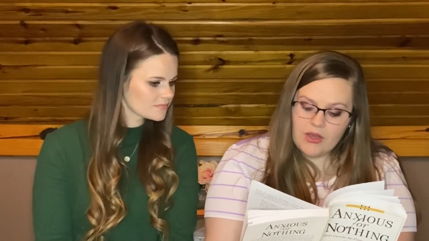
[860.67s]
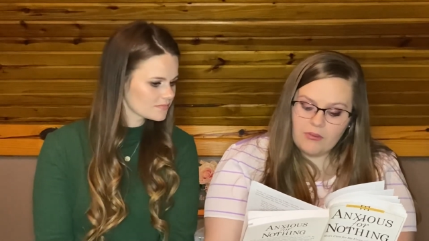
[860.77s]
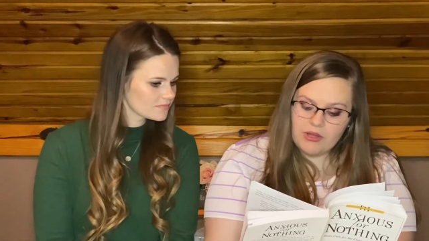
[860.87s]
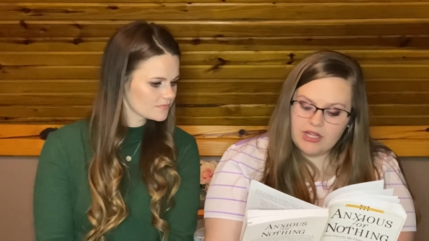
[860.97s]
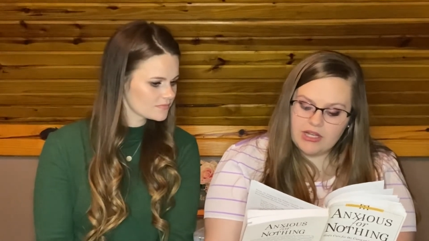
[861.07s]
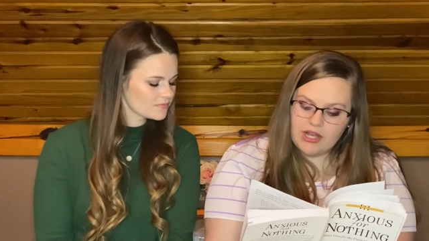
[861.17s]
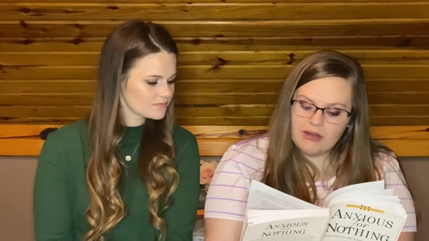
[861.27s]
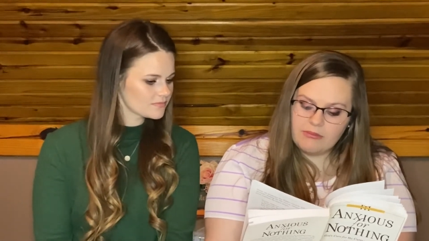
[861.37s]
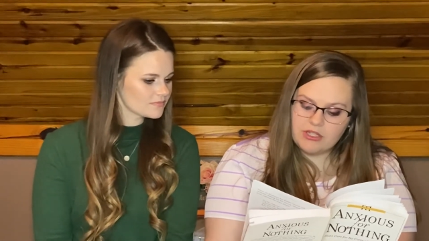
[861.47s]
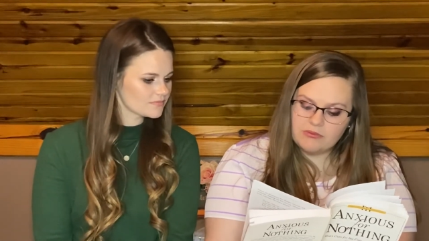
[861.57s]
Speaker 1: will he not
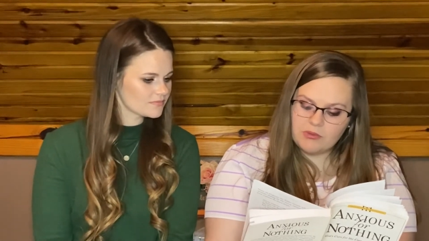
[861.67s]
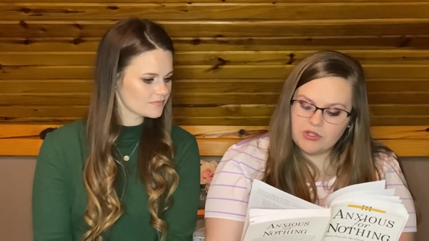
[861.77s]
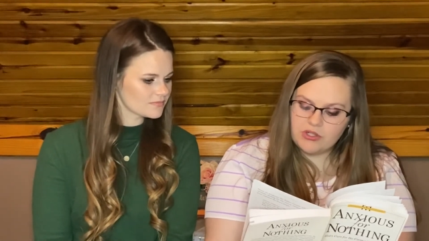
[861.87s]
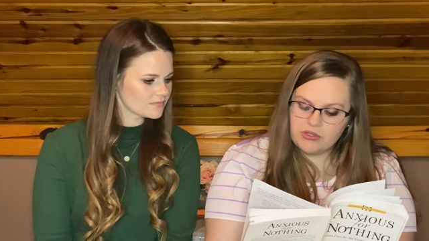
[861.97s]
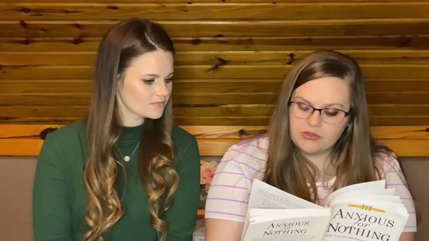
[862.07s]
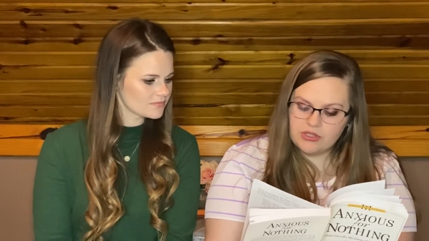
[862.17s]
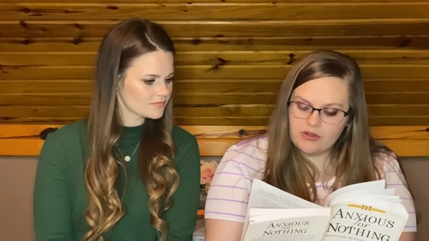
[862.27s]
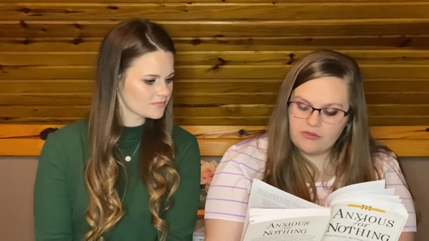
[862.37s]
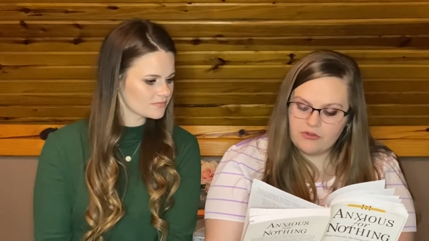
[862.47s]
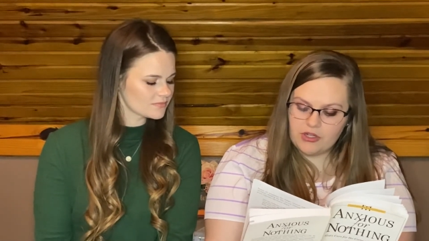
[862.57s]
much more do
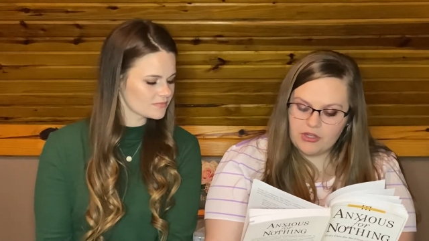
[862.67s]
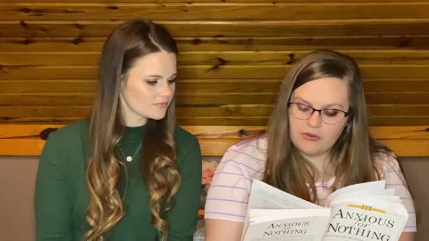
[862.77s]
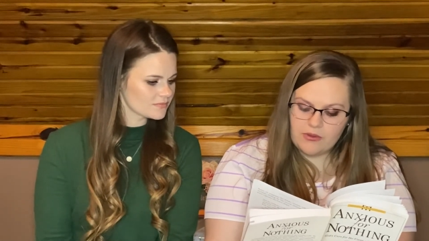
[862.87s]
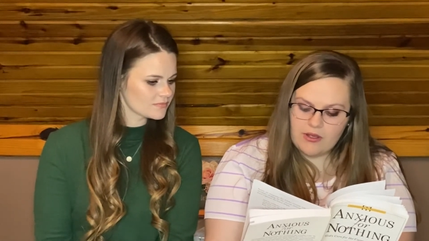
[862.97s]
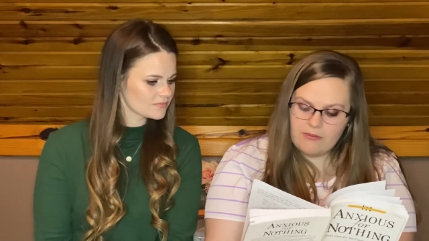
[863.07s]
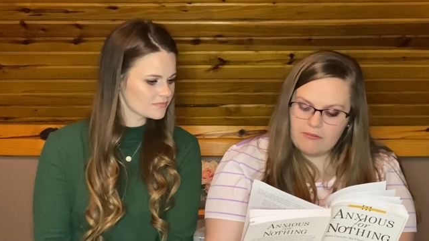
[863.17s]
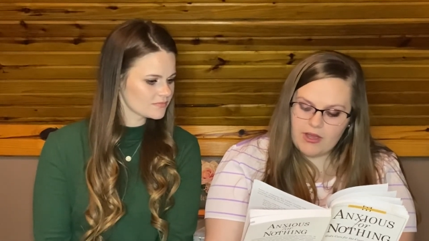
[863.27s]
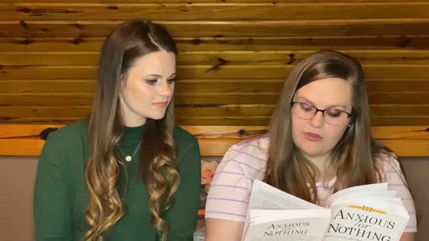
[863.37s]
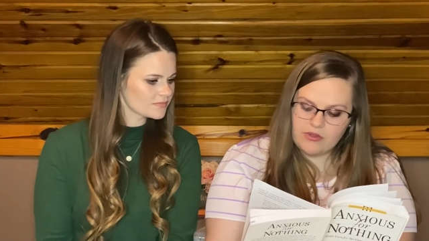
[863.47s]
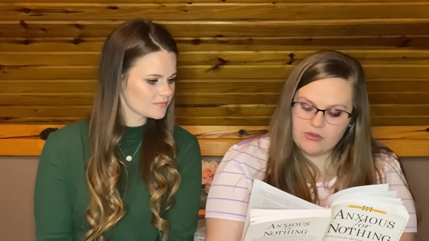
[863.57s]
so for you?
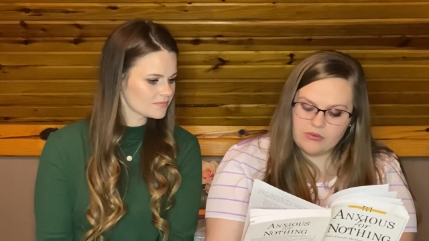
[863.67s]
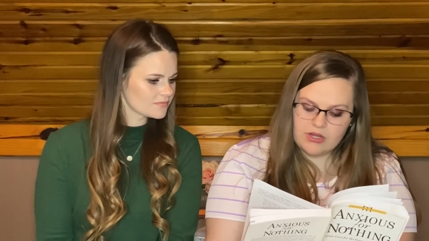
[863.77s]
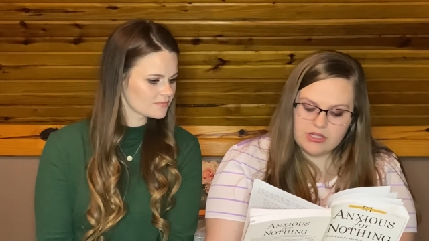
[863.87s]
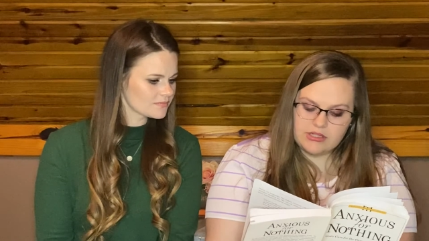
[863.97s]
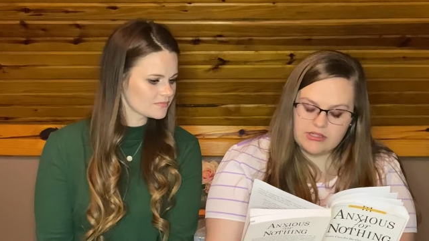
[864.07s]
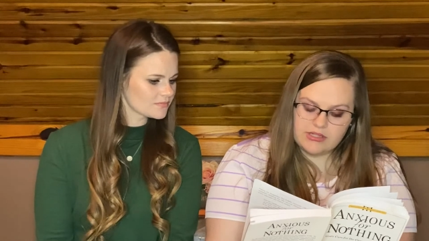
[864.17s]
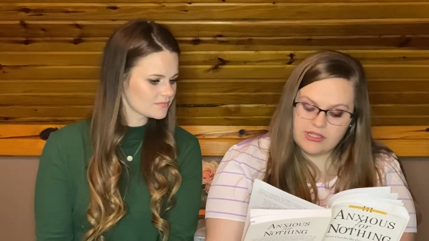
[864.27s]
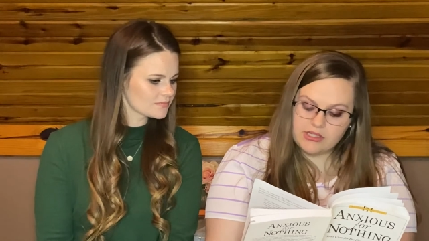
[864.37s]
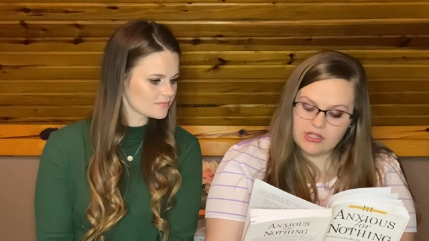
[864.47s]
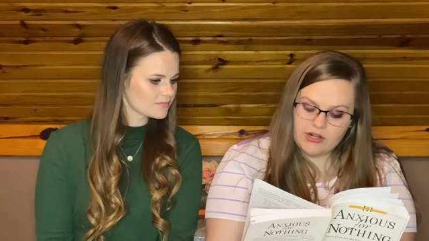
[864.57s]
Matthew
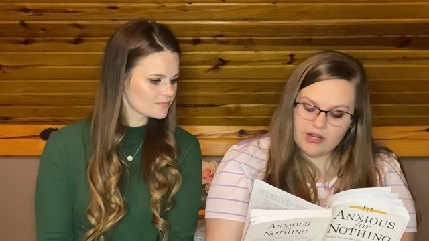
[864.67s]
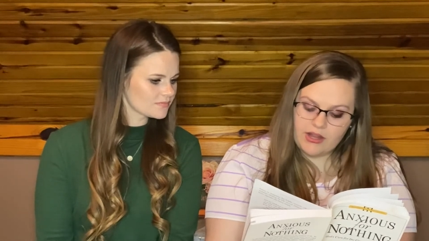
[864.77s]
6:30.